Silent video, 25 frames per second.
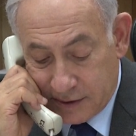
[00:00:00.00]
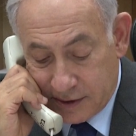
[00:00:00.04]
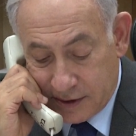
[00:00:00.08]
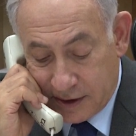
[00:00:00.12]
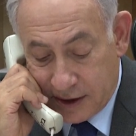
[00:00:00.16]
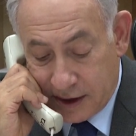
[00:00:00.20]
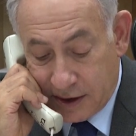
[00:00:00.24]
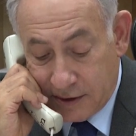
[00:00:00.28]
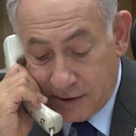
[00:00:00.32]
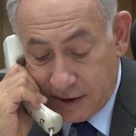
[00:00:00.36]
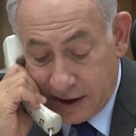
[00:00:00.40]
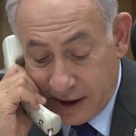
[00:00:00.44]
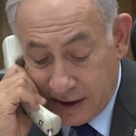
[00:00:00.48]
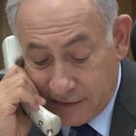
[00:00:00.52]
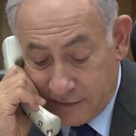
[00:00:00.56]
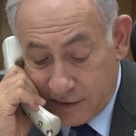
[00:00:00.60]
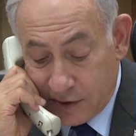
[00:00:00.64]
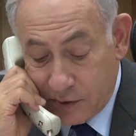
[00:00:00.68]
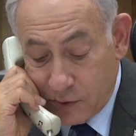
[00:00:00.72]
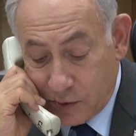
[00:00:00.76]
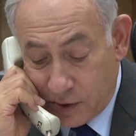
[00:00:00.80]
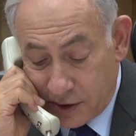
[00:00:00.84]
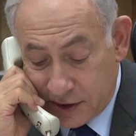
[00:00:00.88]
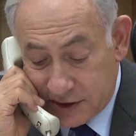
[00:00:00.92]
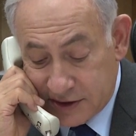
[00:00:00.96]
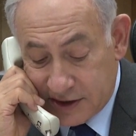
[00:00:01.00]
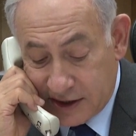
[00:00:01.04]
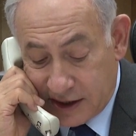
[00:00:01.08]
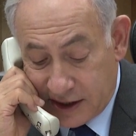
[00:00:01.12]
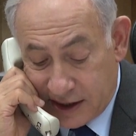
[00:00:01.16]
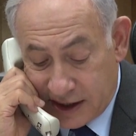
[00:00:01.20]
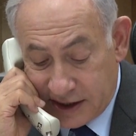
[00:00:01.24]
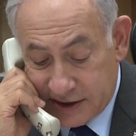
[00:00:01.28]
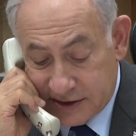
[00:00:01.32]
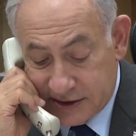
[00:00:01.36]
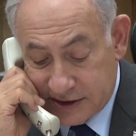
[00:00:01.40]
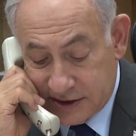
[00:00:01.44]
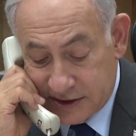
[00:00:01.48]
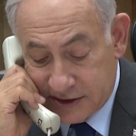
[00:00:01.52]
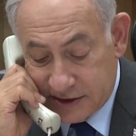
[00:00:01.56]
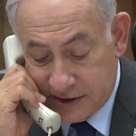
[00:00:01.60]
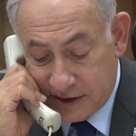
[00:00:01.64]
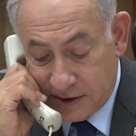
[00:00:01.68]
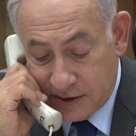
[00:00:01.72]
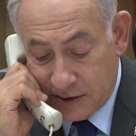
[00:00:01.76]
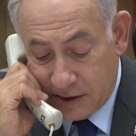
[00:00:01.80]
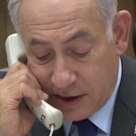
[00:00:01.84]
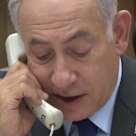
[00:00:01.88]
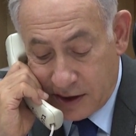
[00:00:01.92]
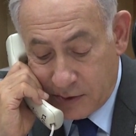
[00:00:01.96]
They're even worse than ISIS,
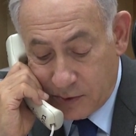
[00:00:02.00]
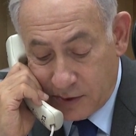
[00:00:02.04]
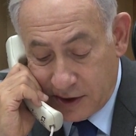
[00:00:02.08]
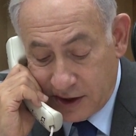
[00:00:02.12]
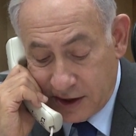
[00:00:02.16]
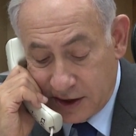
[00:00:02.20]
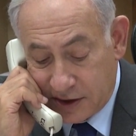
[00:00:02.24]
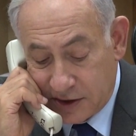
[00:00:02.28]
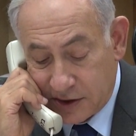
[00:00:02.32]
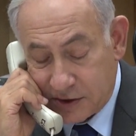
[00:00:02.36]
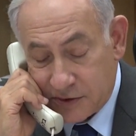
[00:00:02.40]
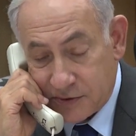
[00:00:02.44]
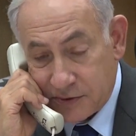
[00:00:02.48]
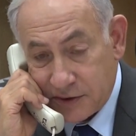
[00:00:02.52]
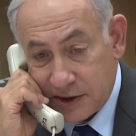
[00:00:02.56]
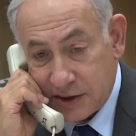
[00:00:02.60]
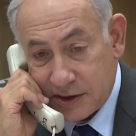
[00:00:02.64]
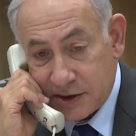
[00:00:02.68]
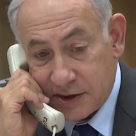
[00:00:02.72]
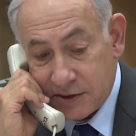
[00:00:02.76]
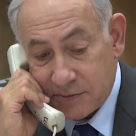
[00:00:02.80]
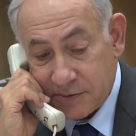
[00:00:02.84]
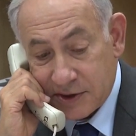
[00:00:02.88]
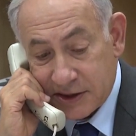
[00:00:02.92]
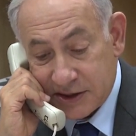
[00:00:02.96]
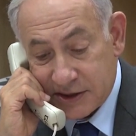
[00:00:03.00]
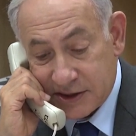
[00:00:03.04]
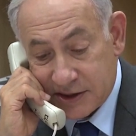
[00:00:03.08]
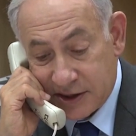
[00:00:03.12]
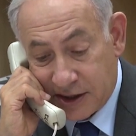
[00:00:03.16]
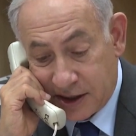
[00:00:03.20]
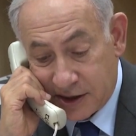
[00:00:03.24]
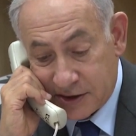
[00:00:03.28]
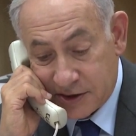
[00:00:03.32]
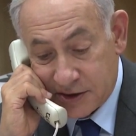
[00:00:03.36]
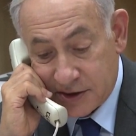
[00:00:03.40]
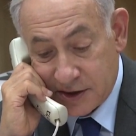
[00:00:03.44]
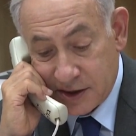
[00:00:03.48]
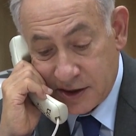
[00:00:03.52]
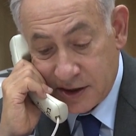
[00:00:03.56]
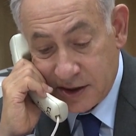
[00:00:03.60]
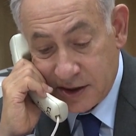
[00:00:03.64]
and we need to treat them as such.